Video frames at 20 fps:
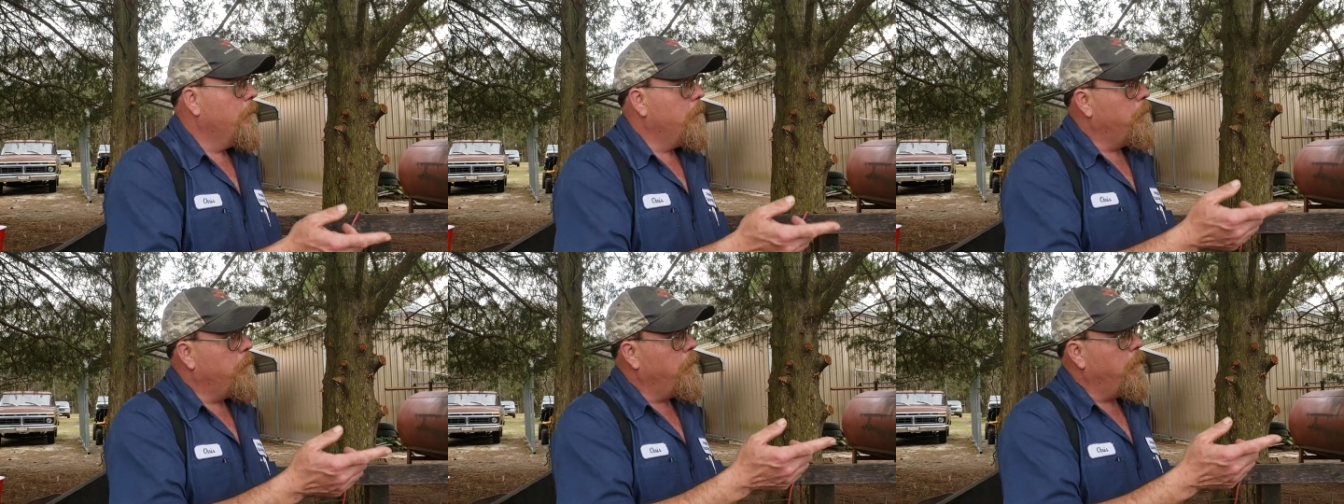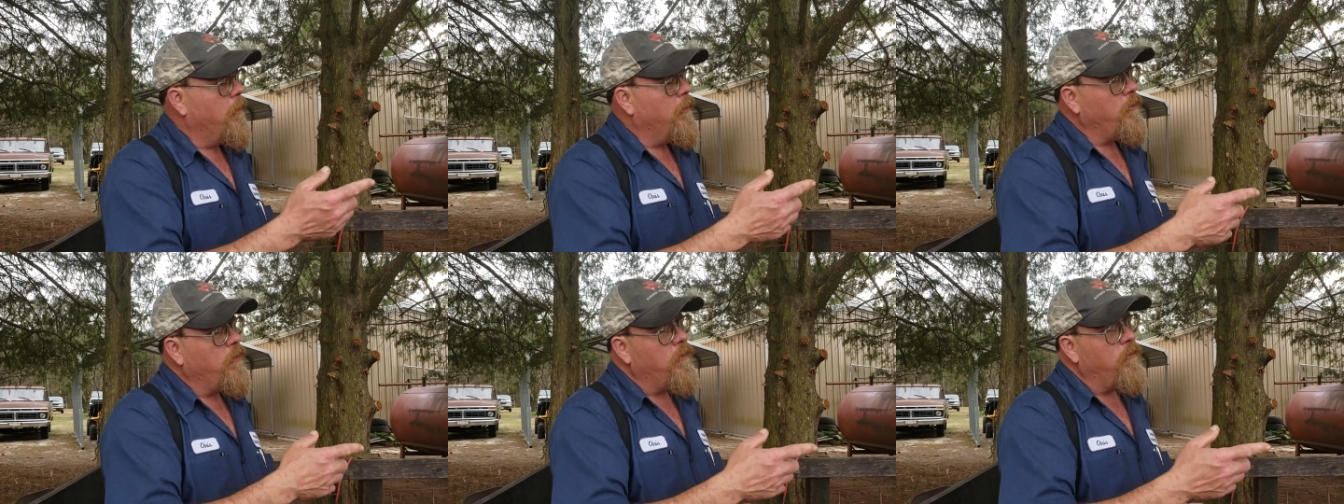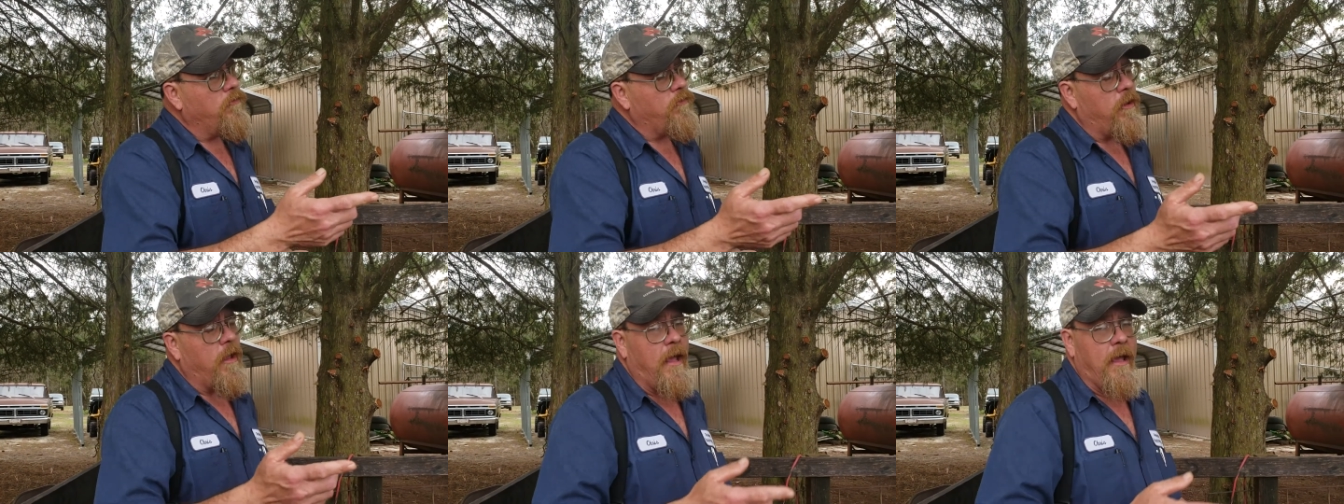But
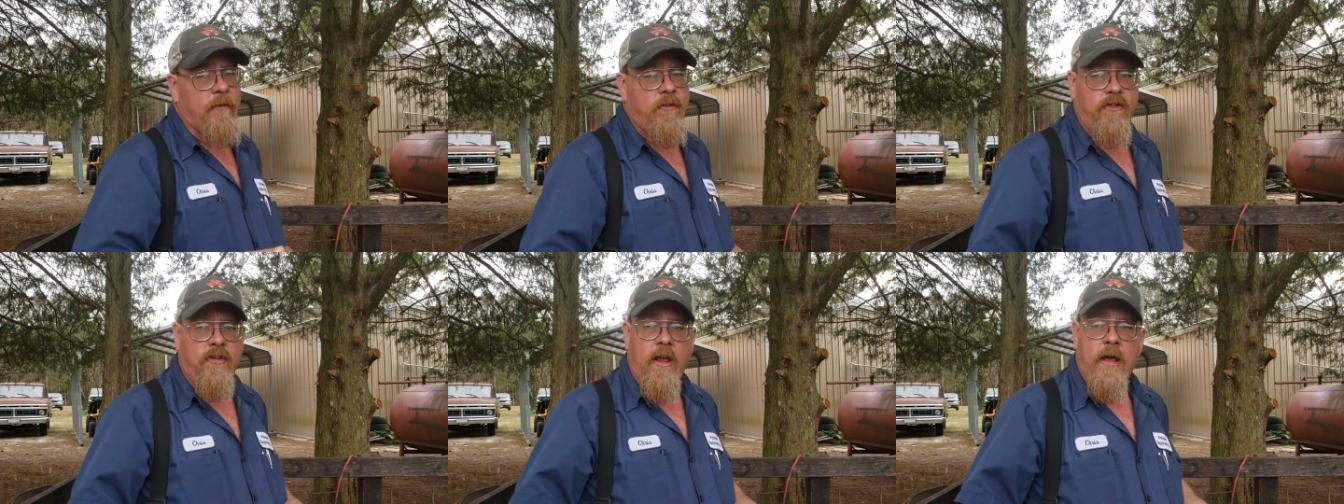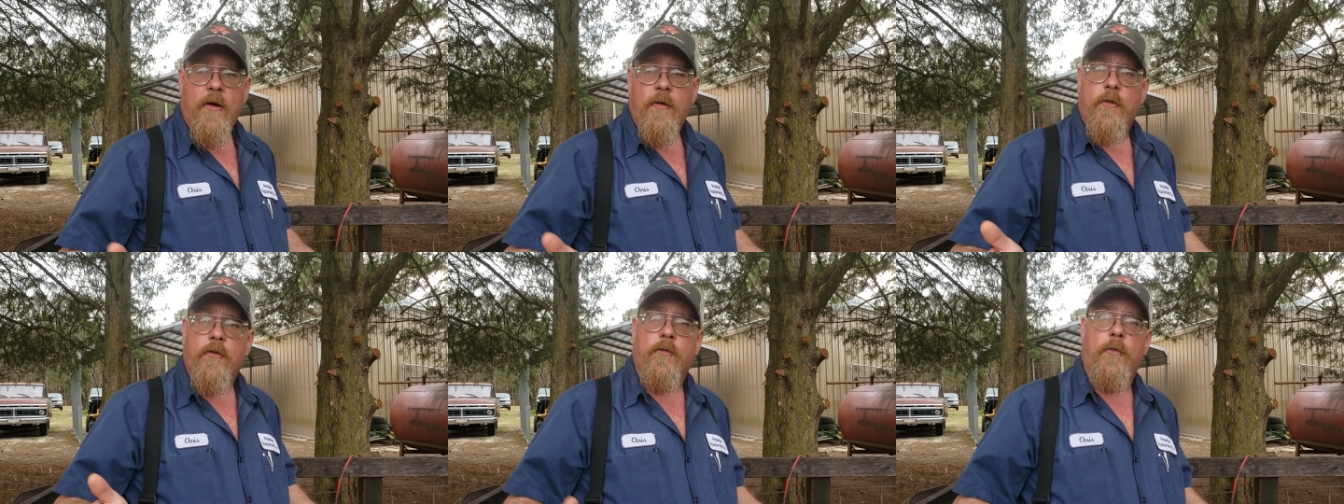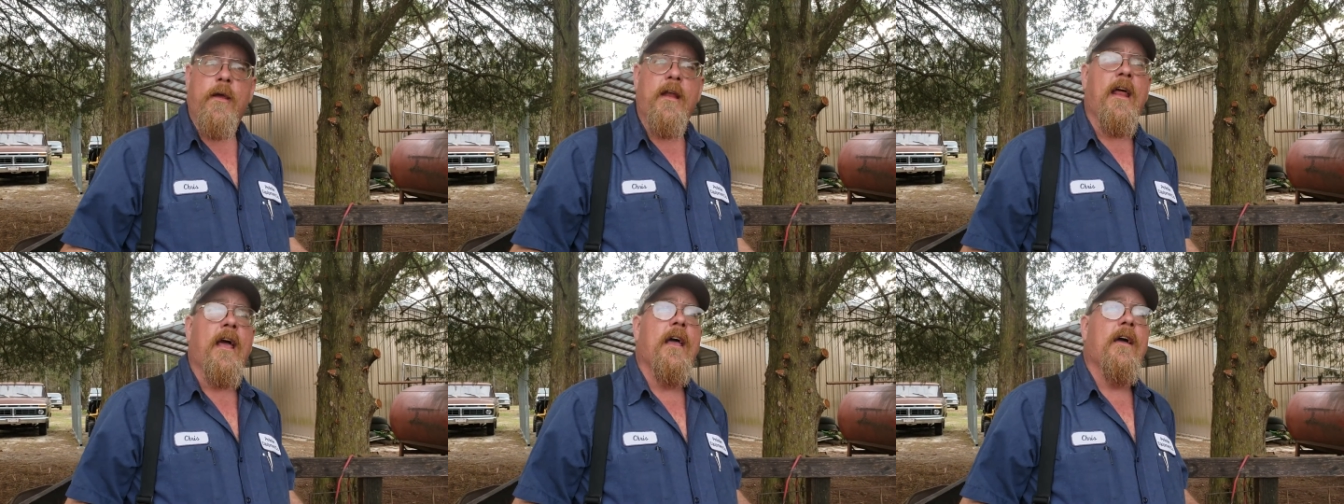used to have shelters.
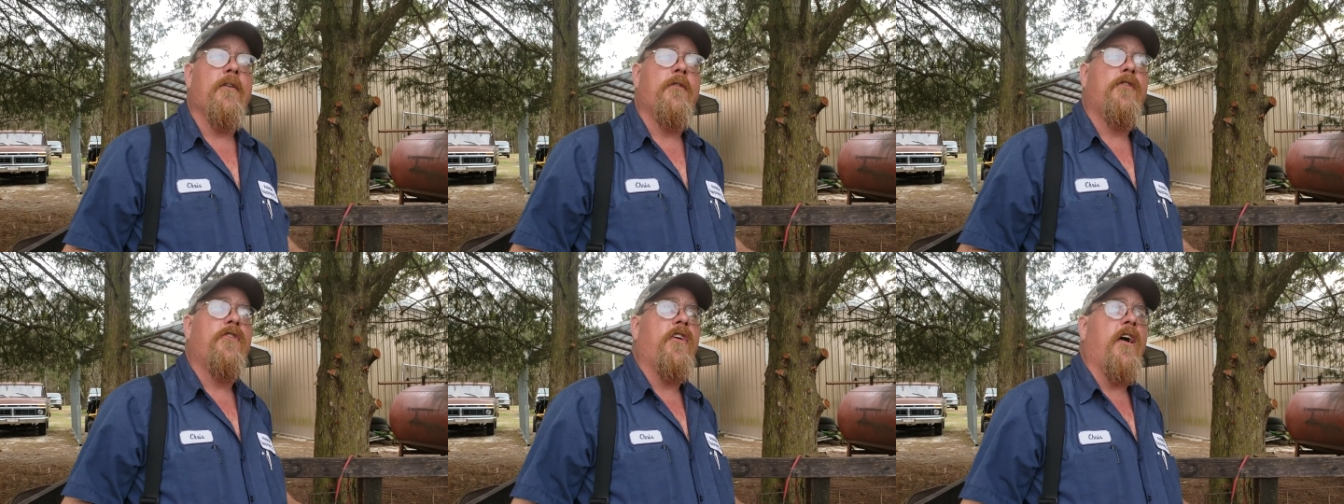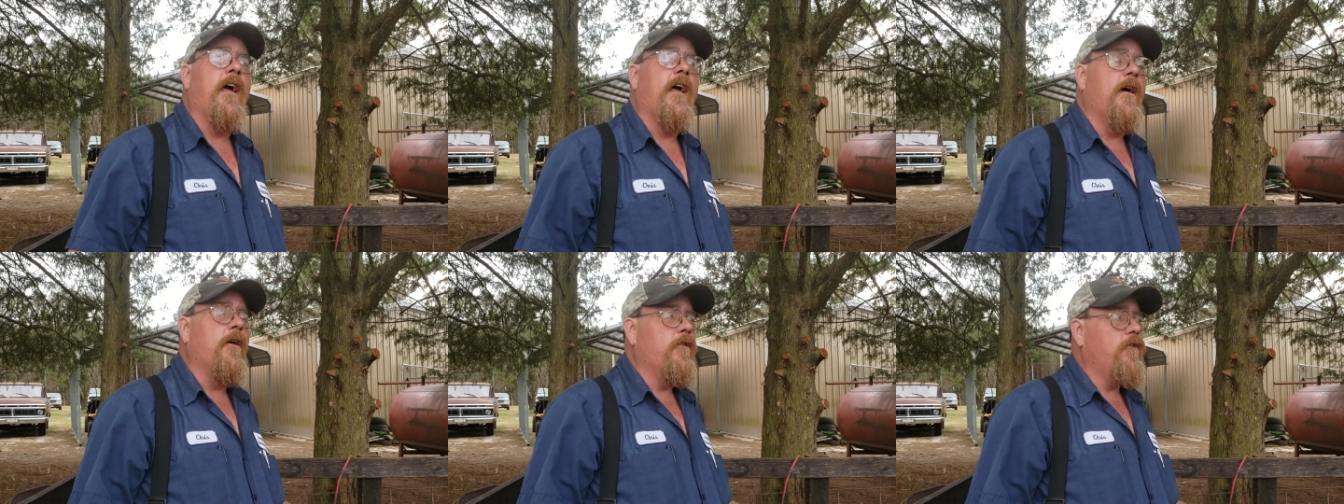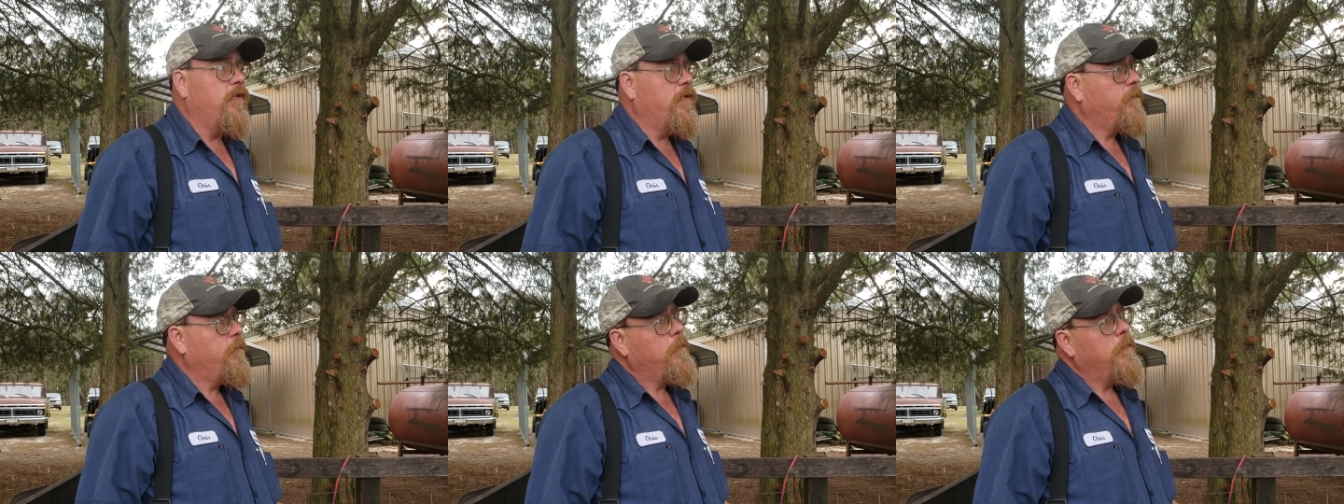We'd have sows
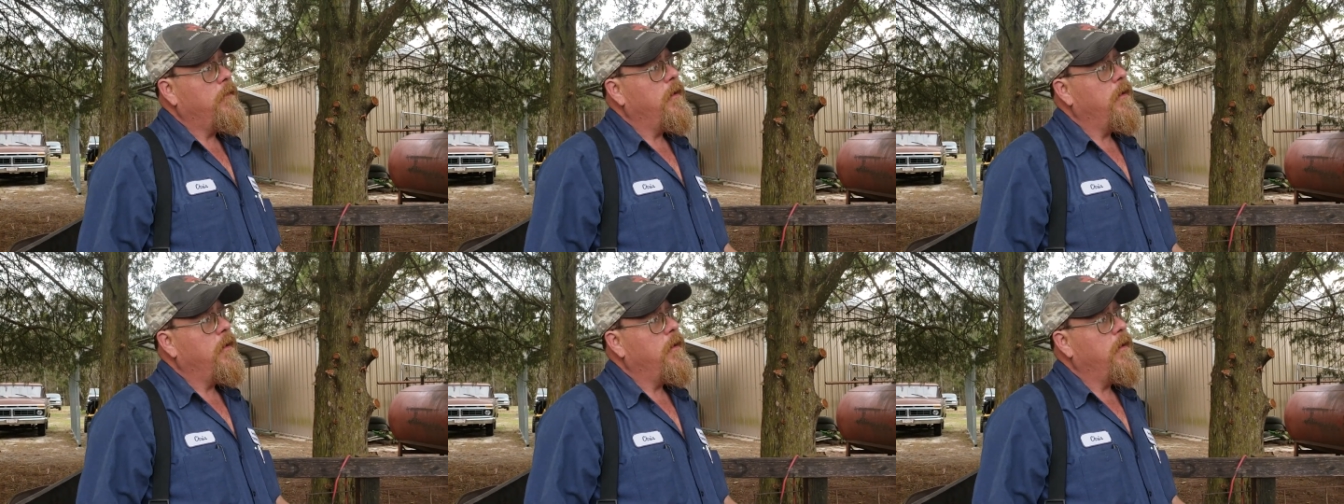just